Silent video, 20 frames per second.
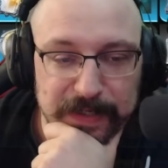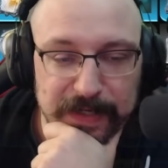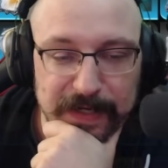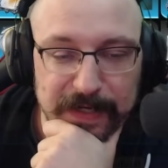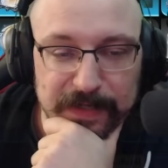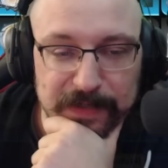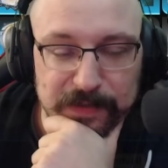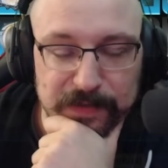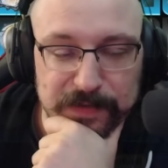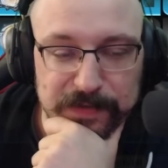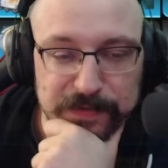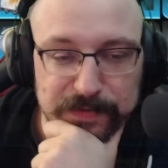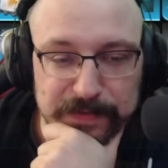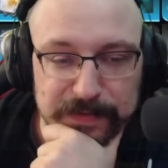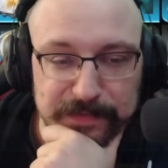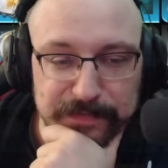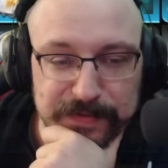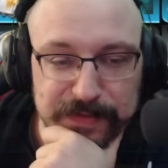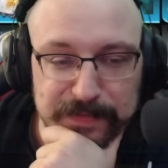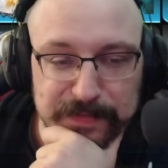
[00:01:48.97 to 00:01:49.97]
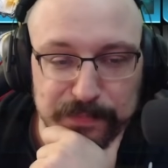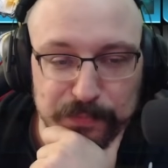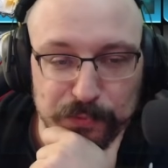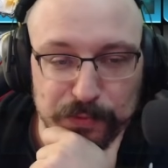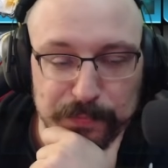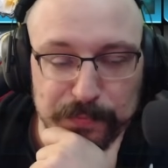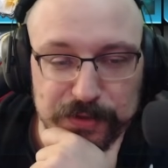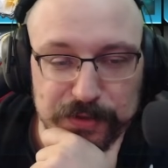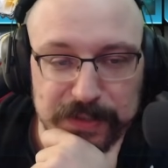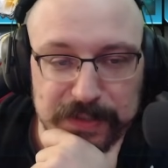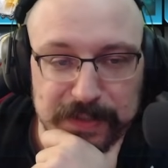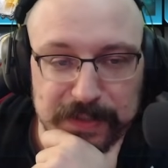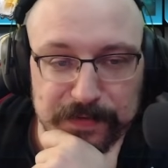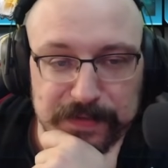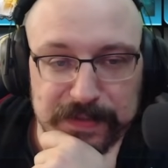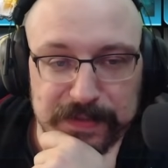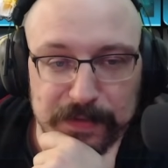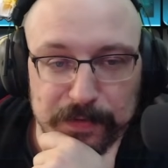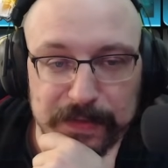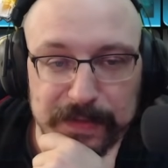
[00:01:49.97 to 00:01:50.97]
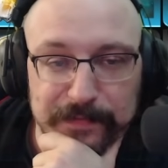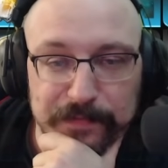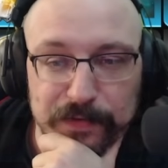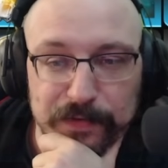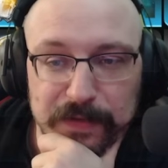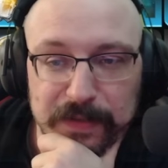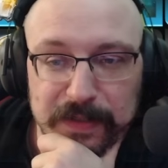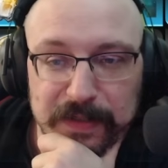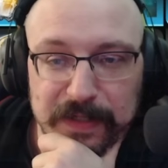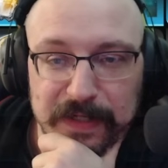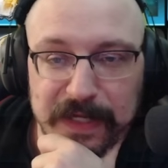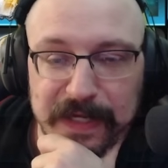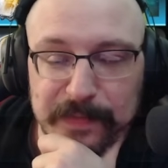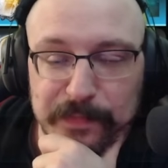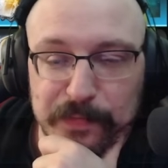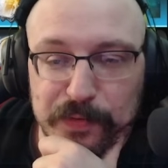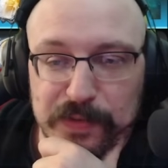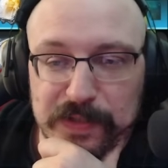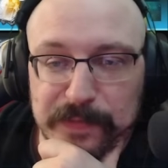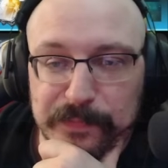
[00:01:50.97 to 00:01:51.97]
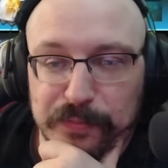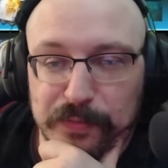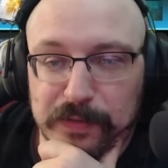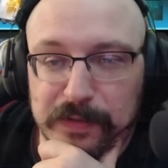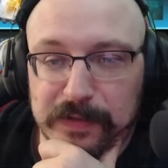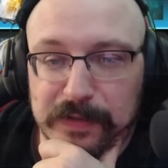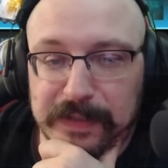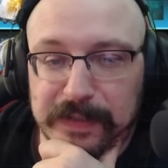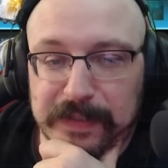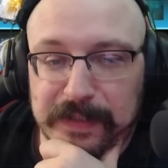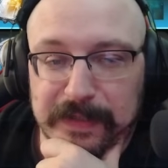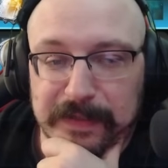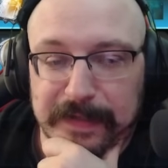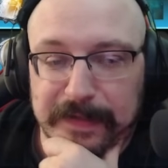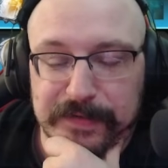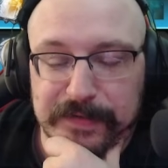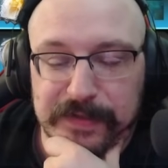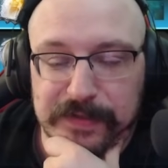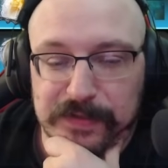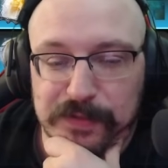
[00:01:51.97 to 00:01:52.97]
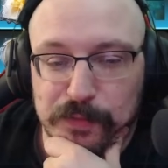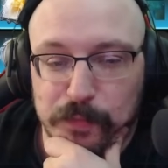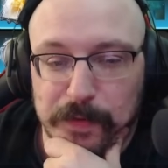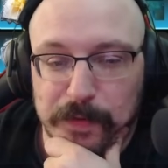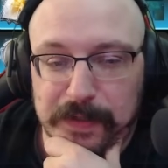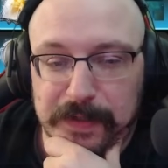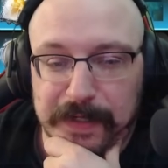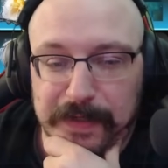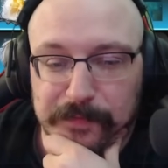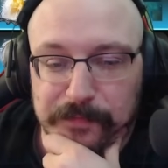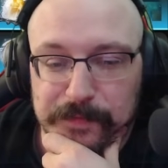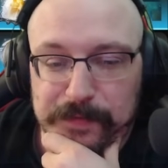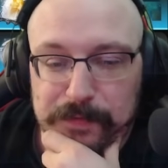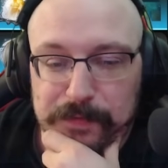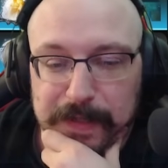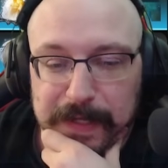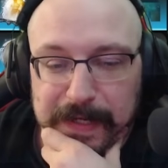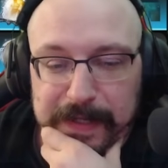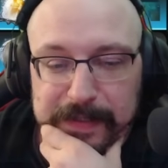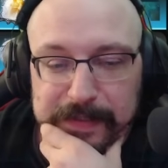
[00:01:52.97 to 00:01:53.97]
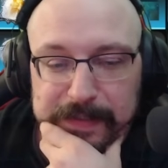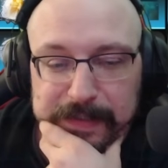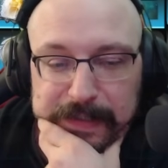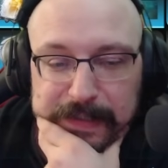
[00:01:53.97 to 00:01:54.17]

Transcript: And it also gives us more projectile skill level. And most importantly, allows us to wear a real hat.